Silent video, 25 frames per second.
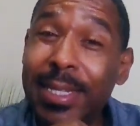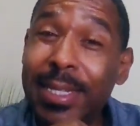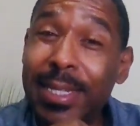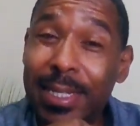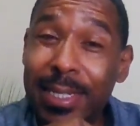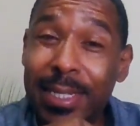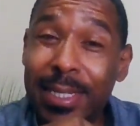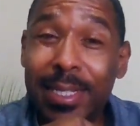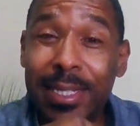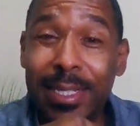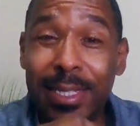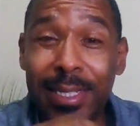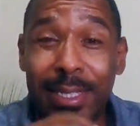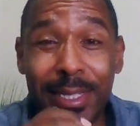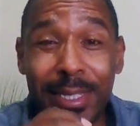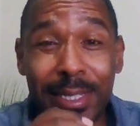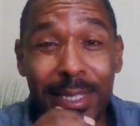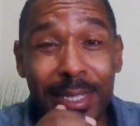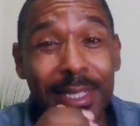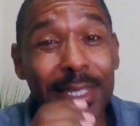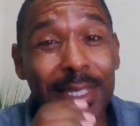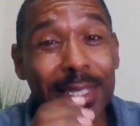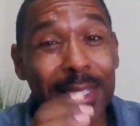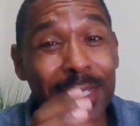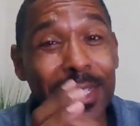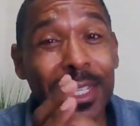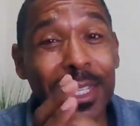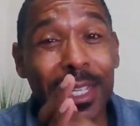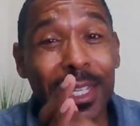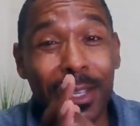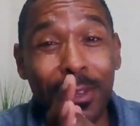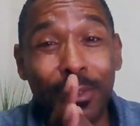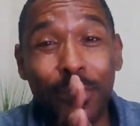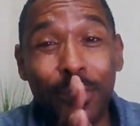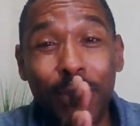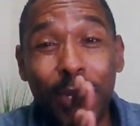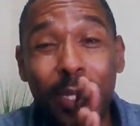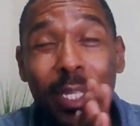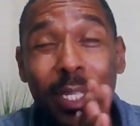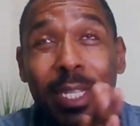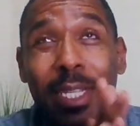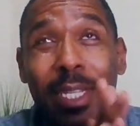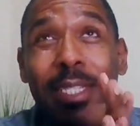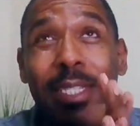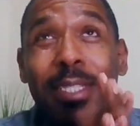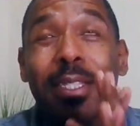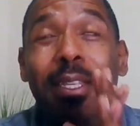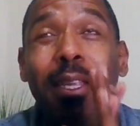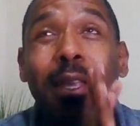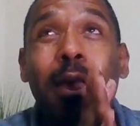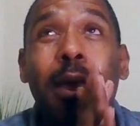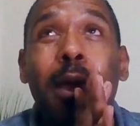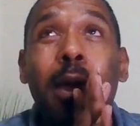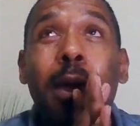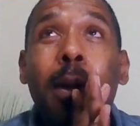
It is. It really is.